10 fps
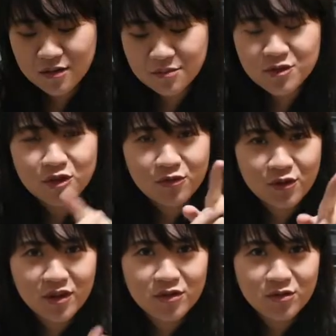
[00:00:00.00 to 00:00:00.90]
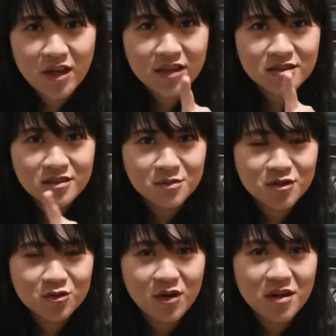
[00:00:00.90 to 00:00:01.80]
Don't forget to like,
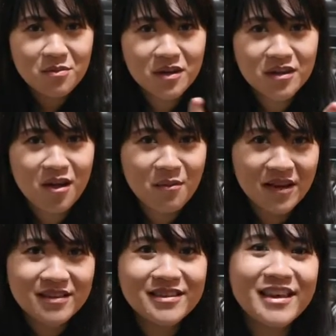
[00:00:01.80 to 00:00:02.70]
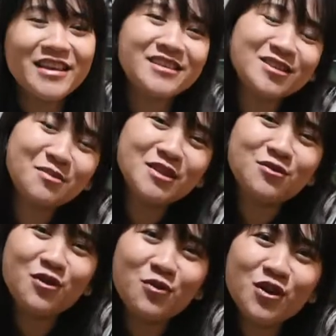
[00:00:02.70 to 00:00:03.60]
subscribe and comment. Thank you so much
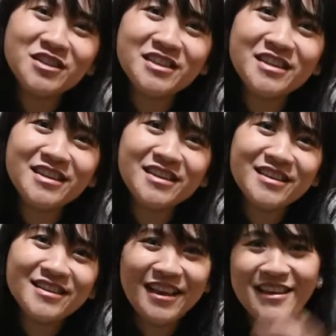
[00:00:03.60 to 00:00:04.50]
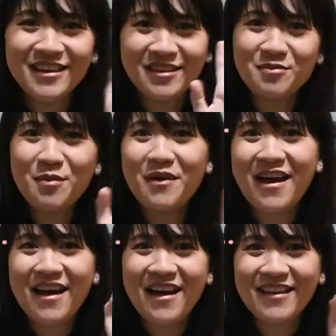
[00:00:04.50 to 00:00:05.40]
for watching. Thank you. Bye
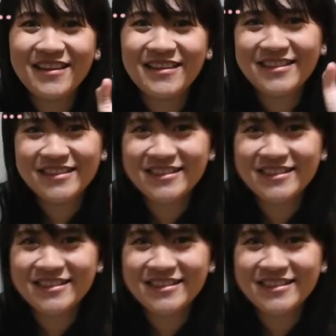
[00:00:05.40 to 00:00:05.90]
bye.